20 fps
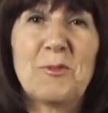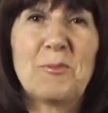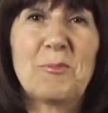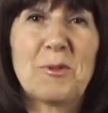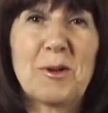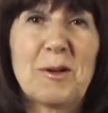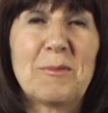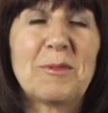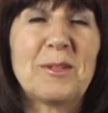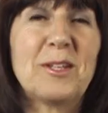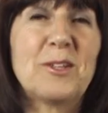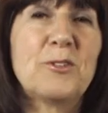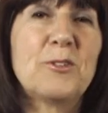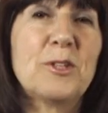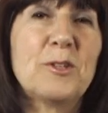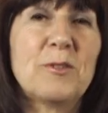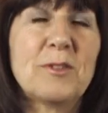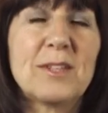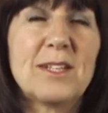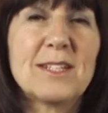probably
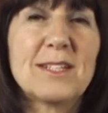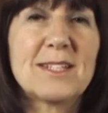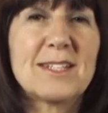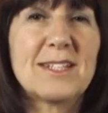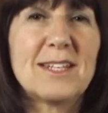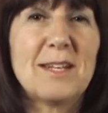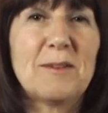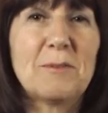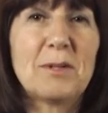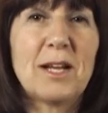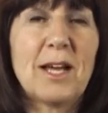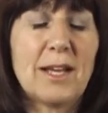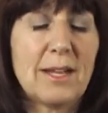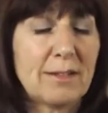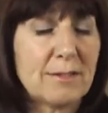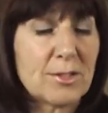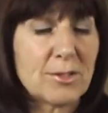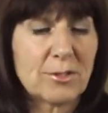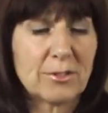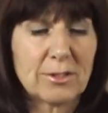agree with that statement.
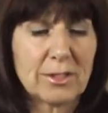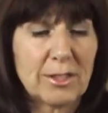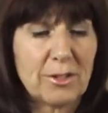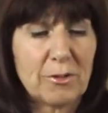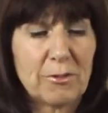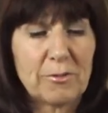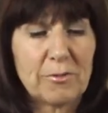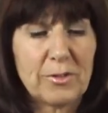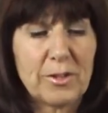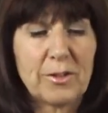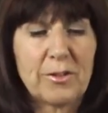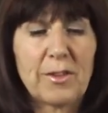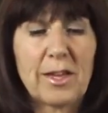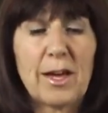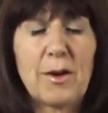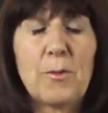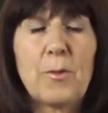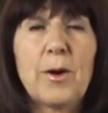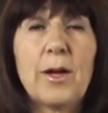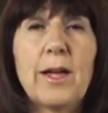I certainly don't feel
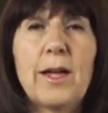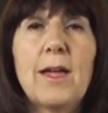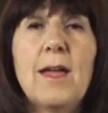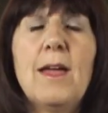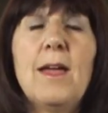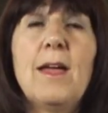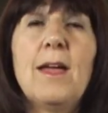that way.